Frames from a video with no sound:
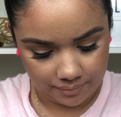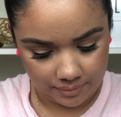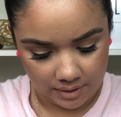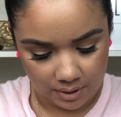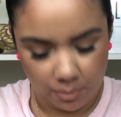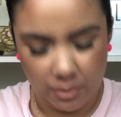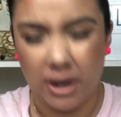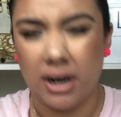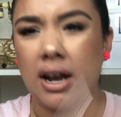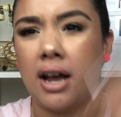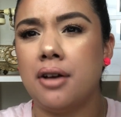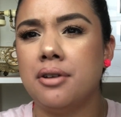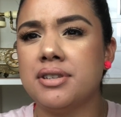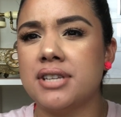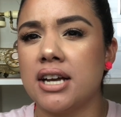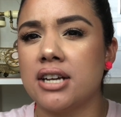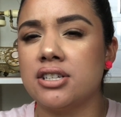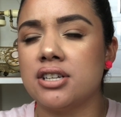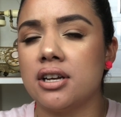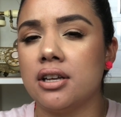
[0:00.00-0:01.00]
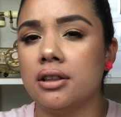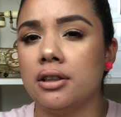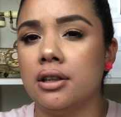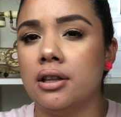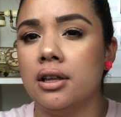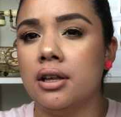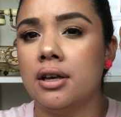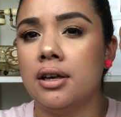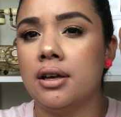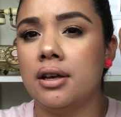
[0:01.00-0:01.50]
Raquel's actually a
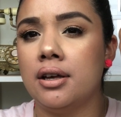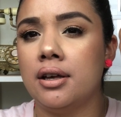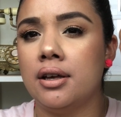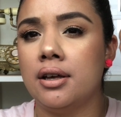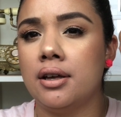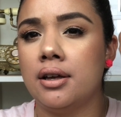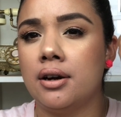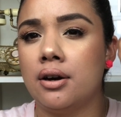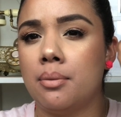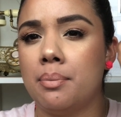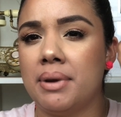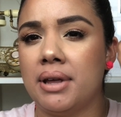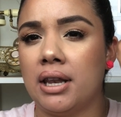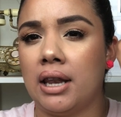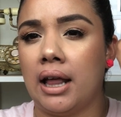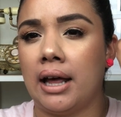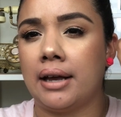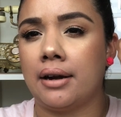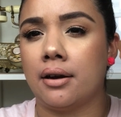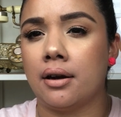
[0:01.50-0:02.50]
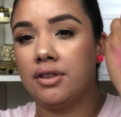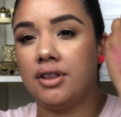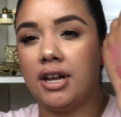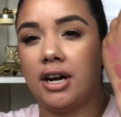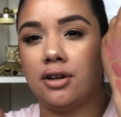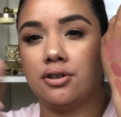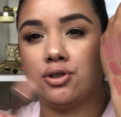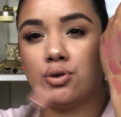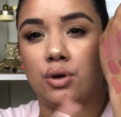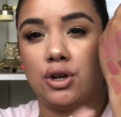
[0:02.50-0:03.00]
little bit lighter. Then
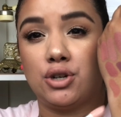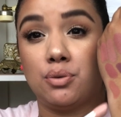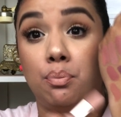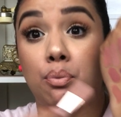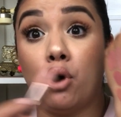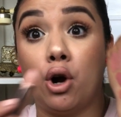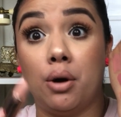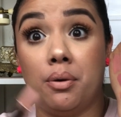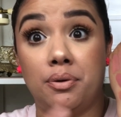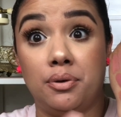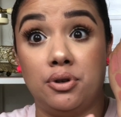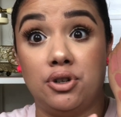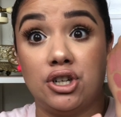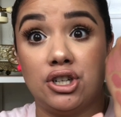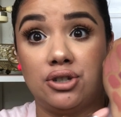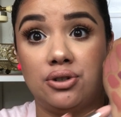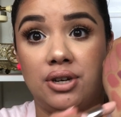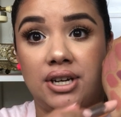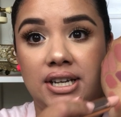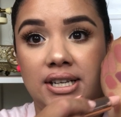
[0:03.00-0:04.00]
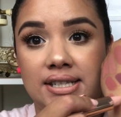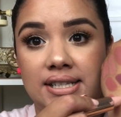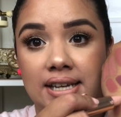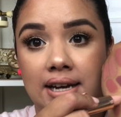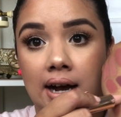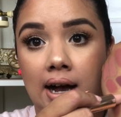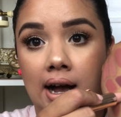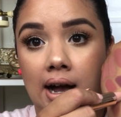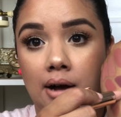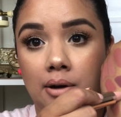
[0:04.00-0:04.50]
I'll swatch Boy with you just so you can see
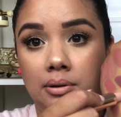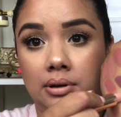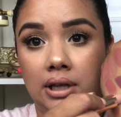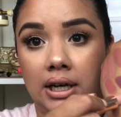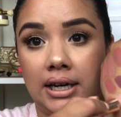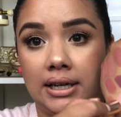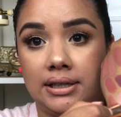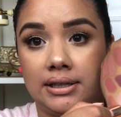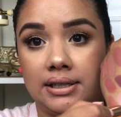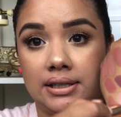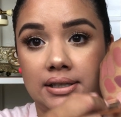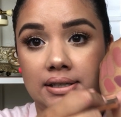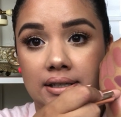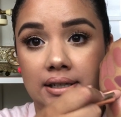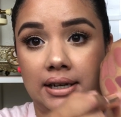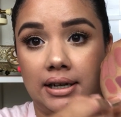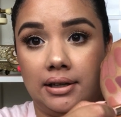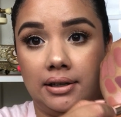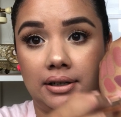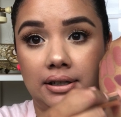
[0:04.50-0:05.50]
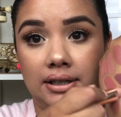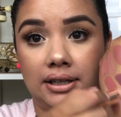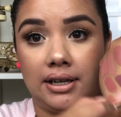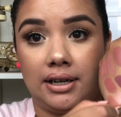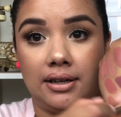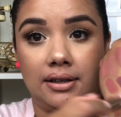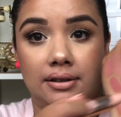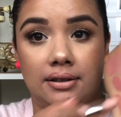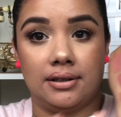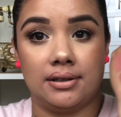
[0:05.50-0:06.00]
how light this. Yeah, look at
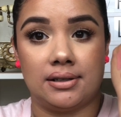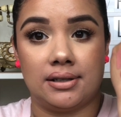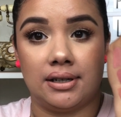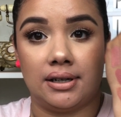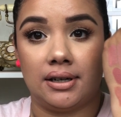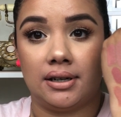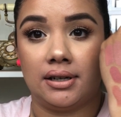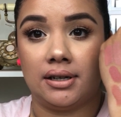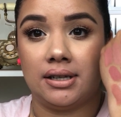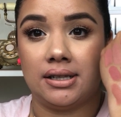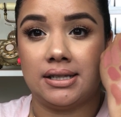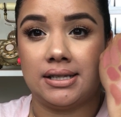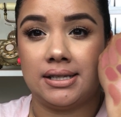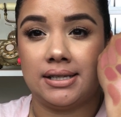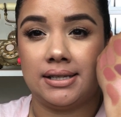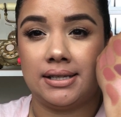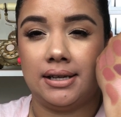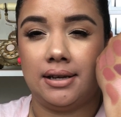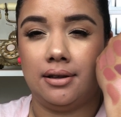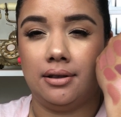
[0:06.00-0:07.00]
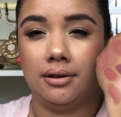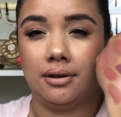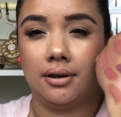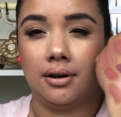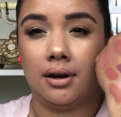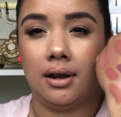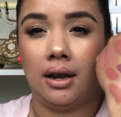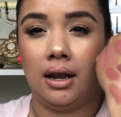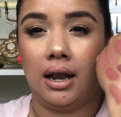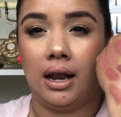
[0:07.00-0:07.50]
that. That's like
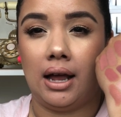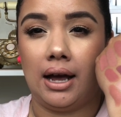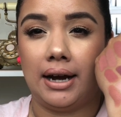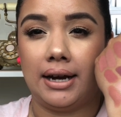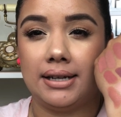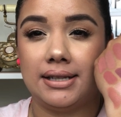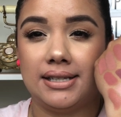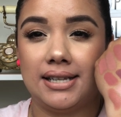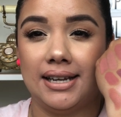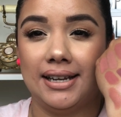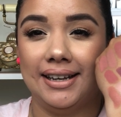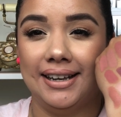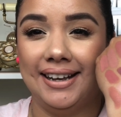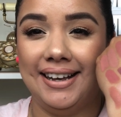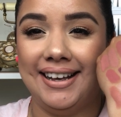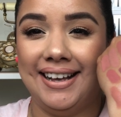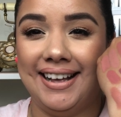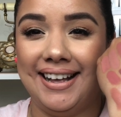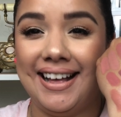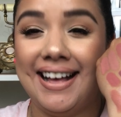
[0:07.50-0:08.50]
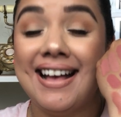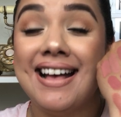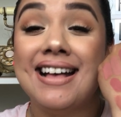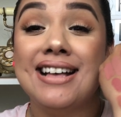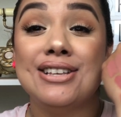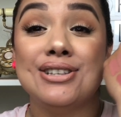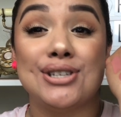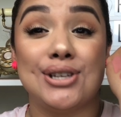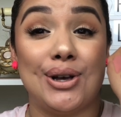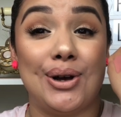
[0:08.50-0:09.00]
concealer light.
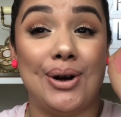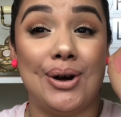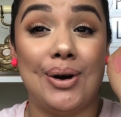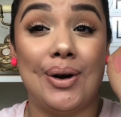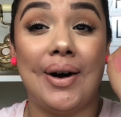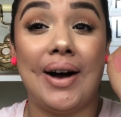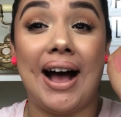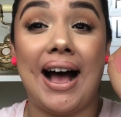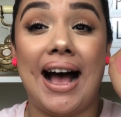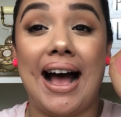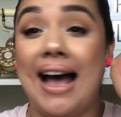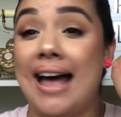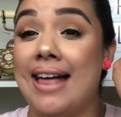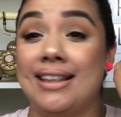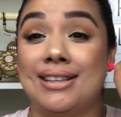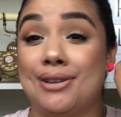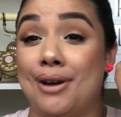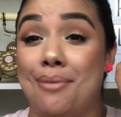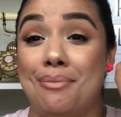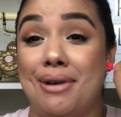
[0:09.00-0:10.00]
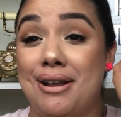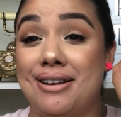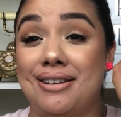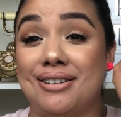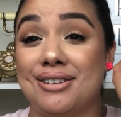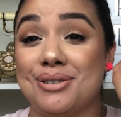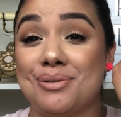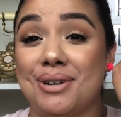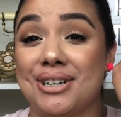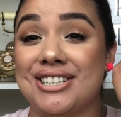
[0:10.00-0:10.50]
So that's why I'm not even
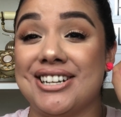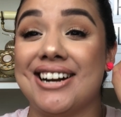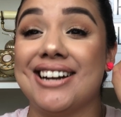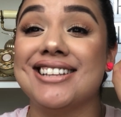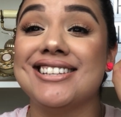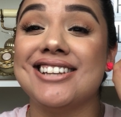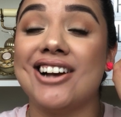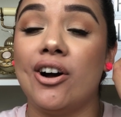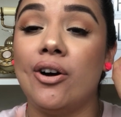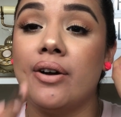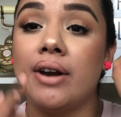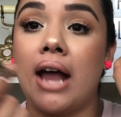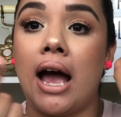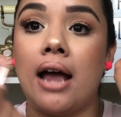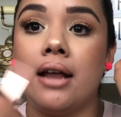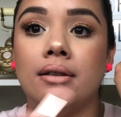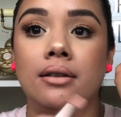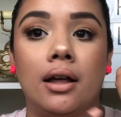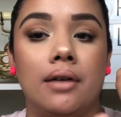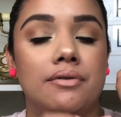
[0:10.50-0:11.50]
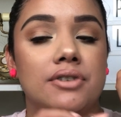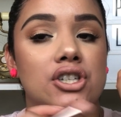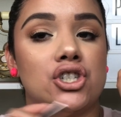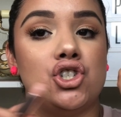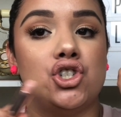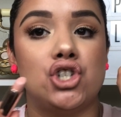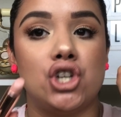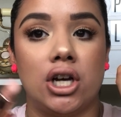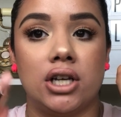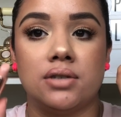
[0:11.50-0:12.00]
gonna swatch it on its own. I love this
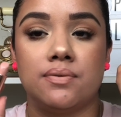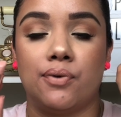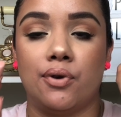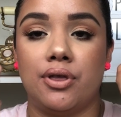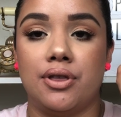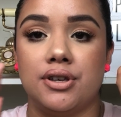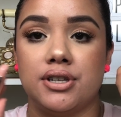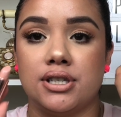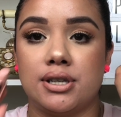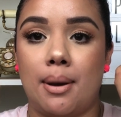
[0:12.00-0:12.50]
just for this